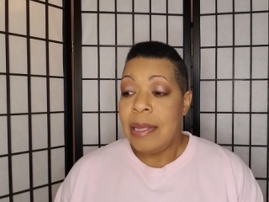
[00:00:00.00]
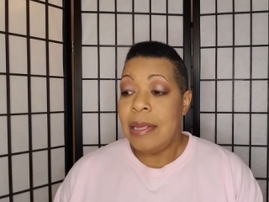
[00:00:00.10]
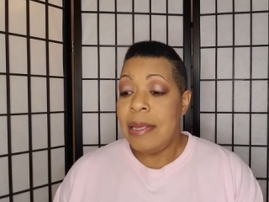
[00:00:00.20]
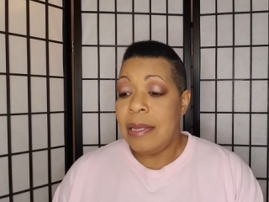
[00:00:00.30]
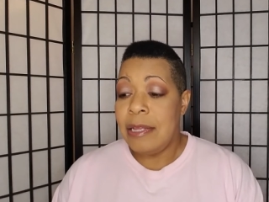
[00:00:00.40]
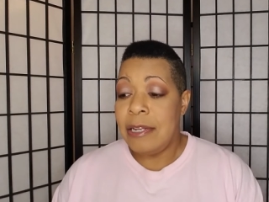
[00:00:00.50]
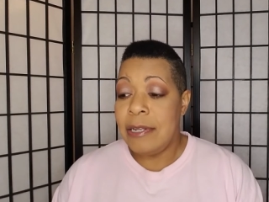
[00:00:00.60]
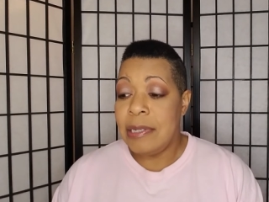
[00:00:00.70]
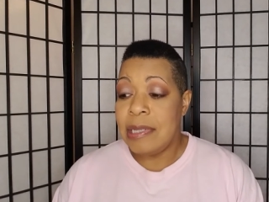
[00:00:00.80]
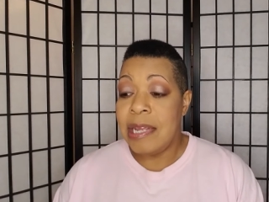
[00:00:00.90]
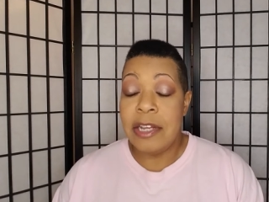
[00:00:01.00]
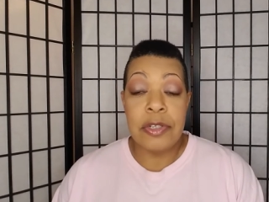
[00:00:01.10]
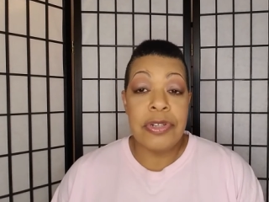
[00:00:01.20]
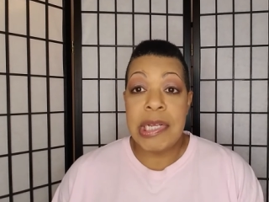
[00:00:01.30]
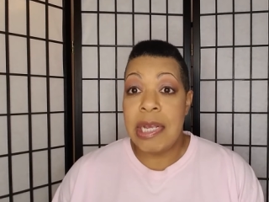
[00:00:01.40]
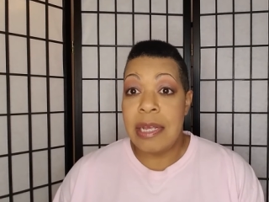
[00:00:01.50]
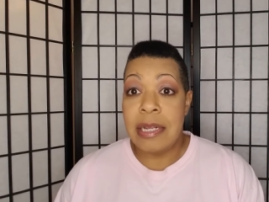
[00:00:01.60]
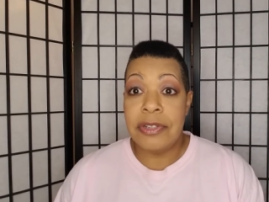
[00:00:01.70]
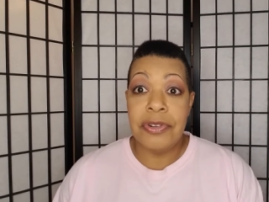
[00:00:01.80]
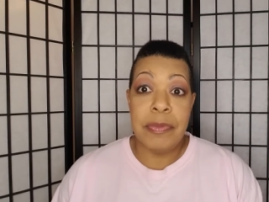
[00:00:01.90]
and they
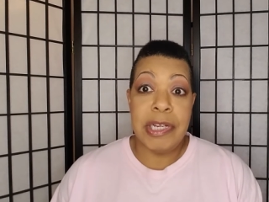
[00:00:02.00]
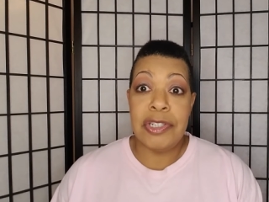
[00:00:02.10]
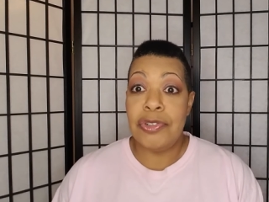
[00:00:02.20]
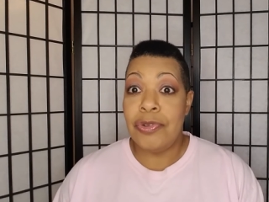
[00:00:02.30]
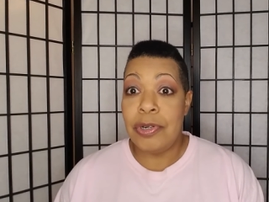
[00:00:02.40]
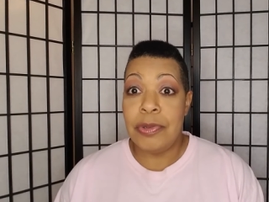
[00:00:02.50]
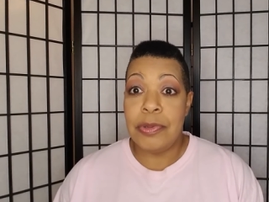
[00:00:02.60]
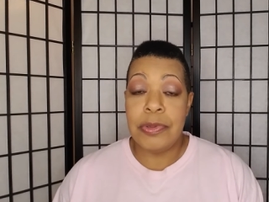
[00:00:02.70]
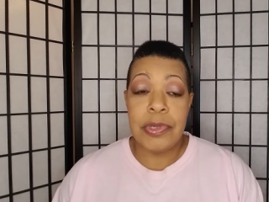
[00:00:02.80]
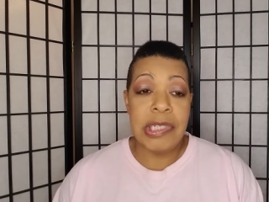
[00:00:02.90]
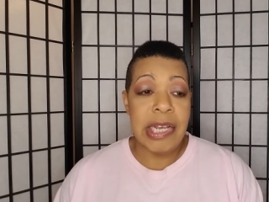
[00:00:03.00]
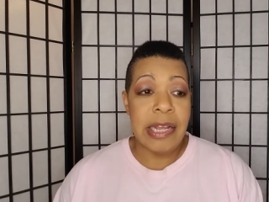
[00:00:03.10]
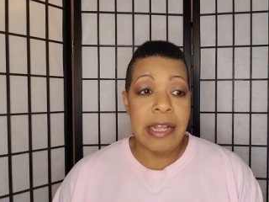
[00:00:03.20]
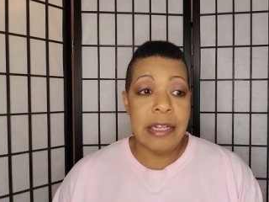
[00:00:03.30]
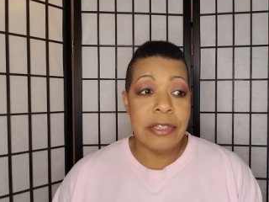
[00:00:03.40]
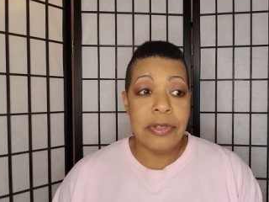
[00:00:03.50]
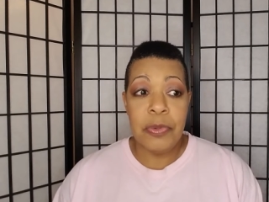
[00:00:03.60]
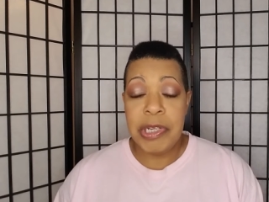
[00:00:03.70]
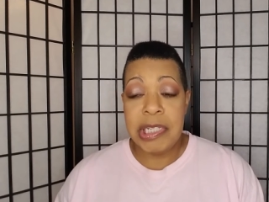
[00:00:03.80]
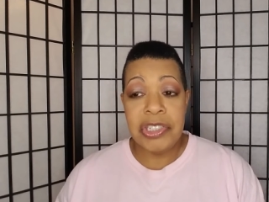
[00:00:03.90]
understand, you know, my struggles, and, you know,
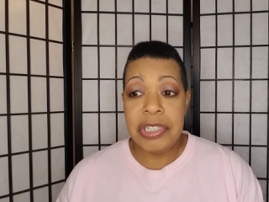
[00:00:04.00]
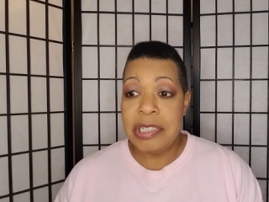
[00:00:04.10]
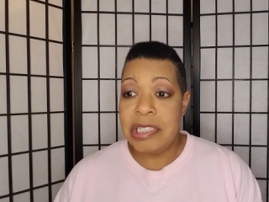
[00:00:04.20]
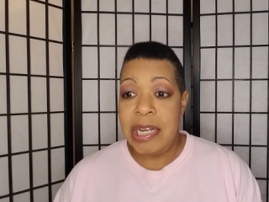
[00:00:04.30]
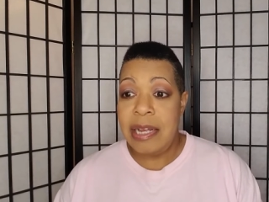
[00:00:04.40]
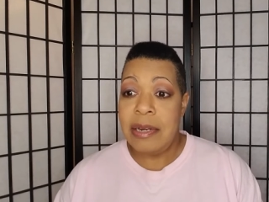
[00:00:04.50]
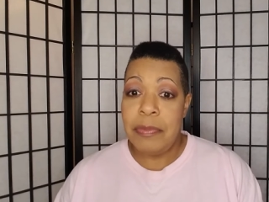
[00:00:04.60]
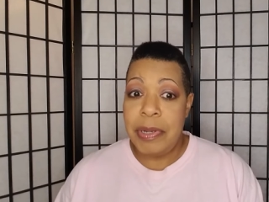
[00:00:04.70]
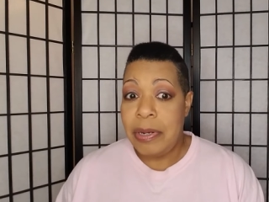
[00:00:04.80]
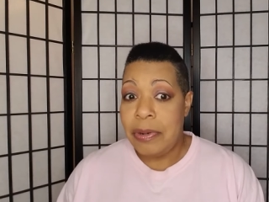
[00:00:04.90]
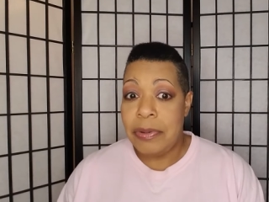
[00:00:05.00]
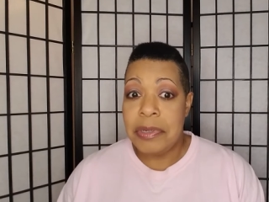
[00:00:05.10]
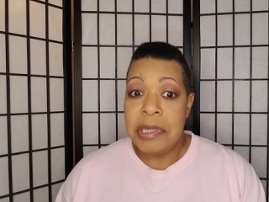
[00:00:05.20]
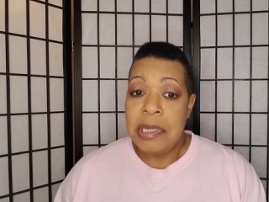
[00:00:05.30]
we can chit chat about,